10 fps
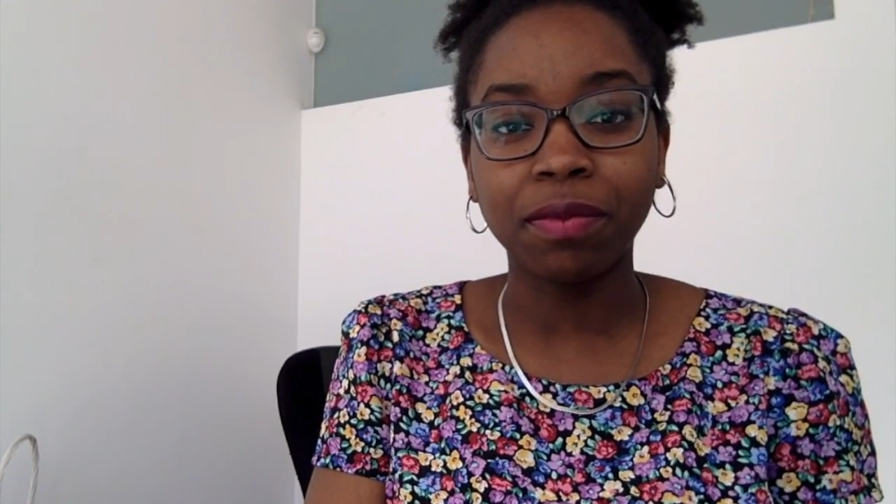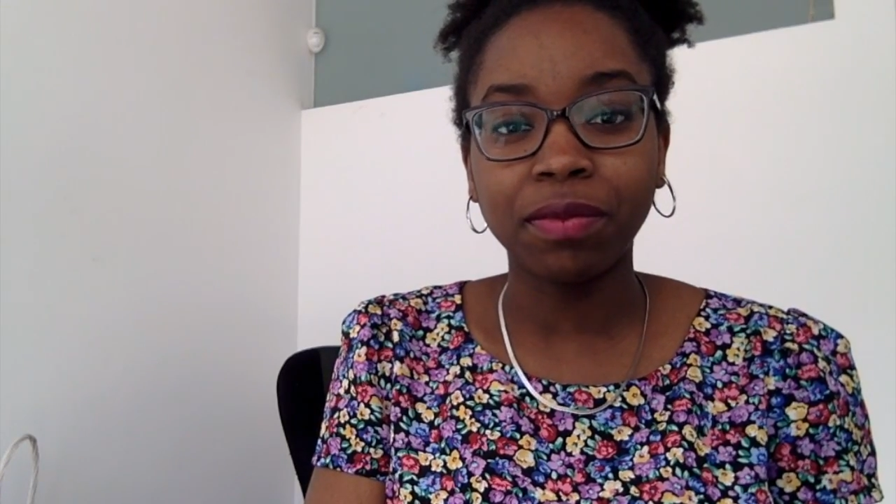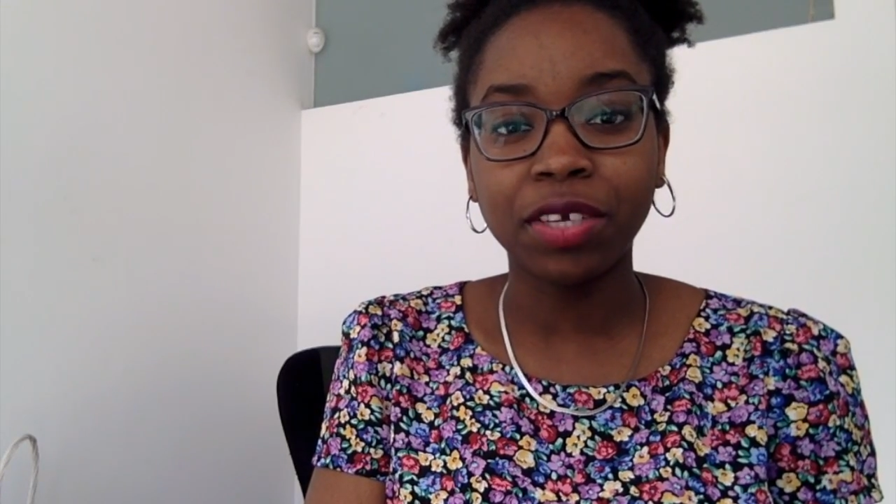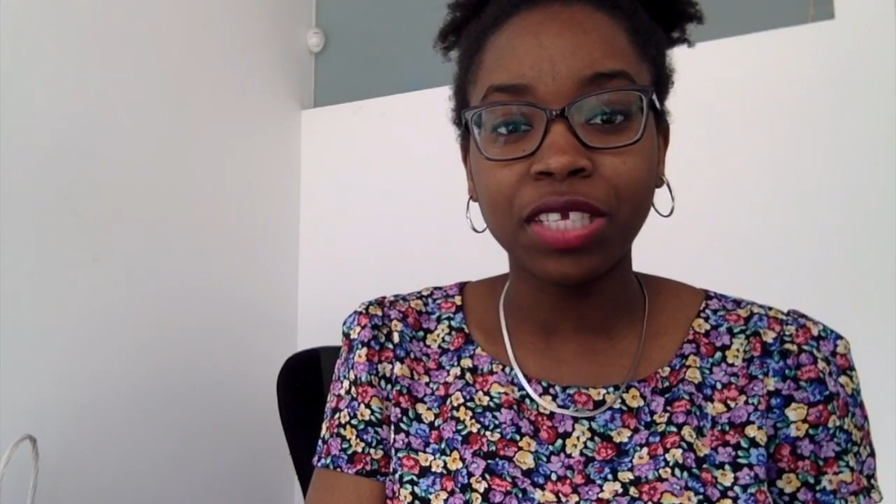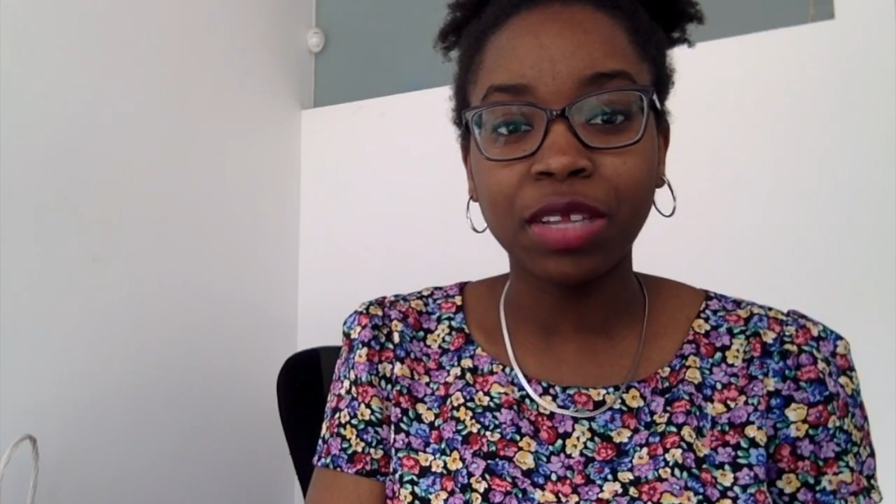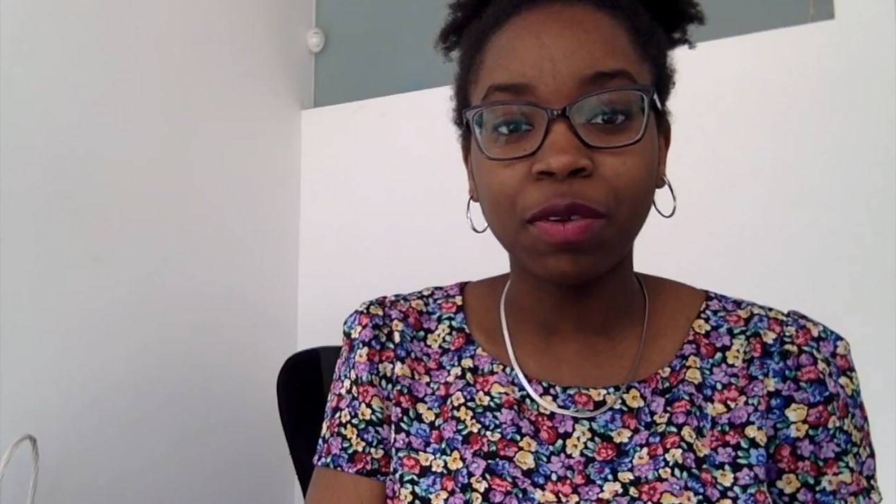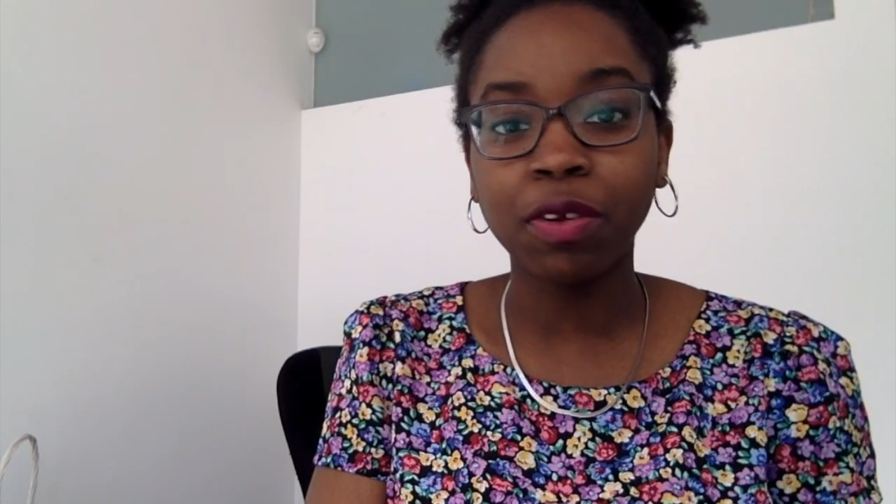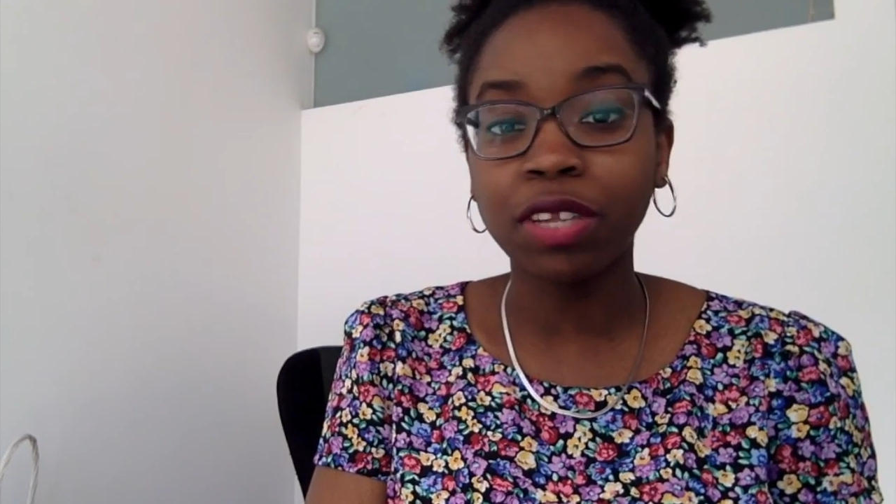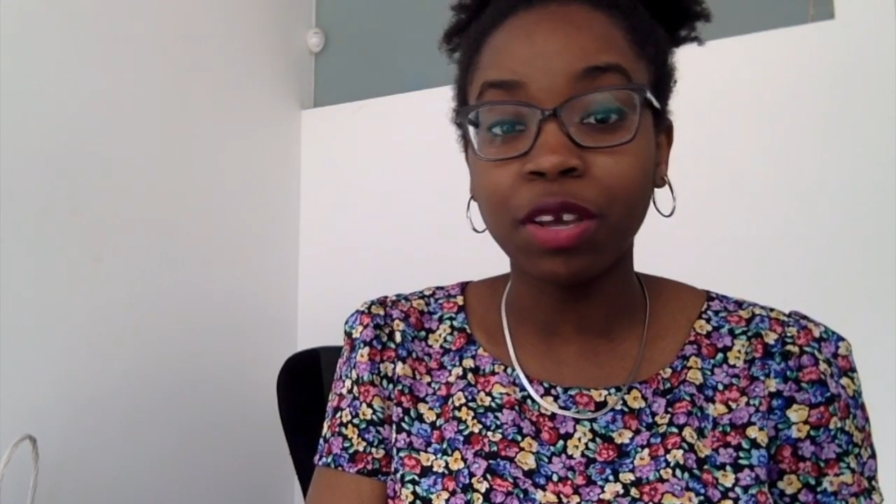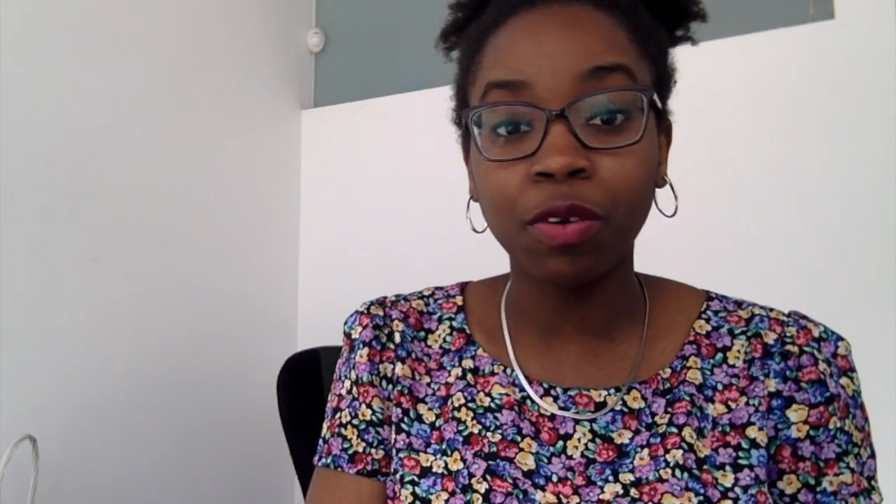because they
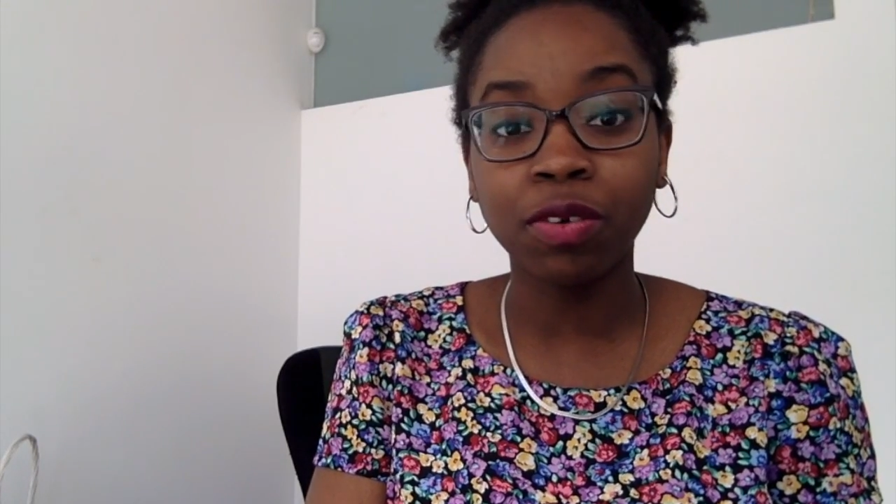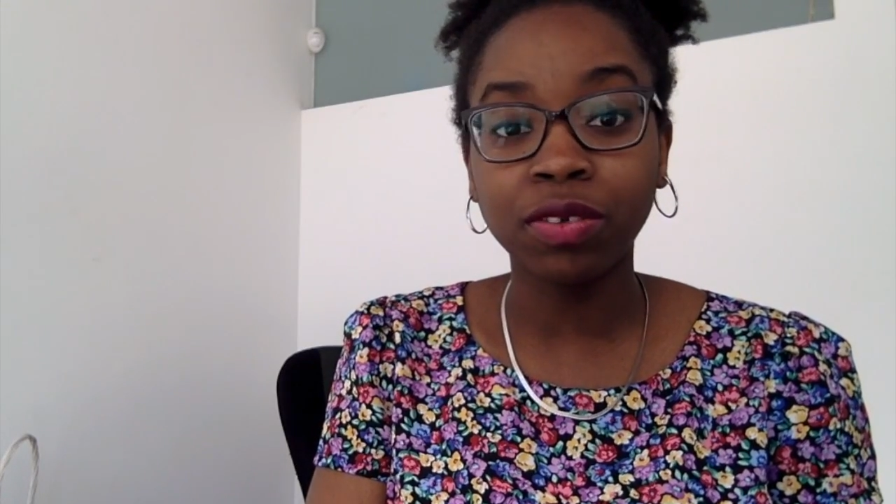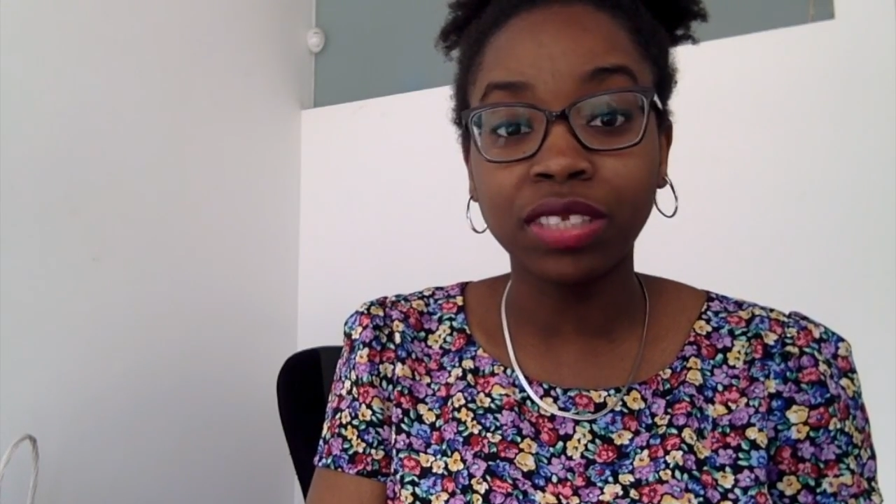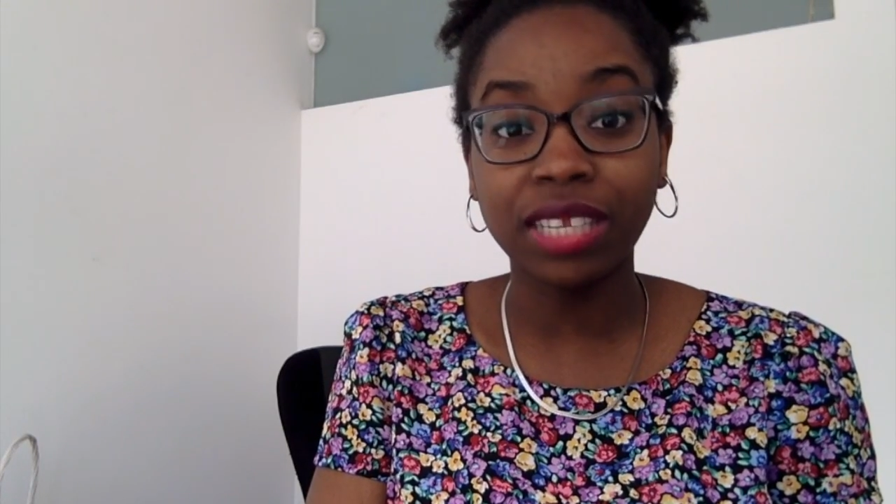were all,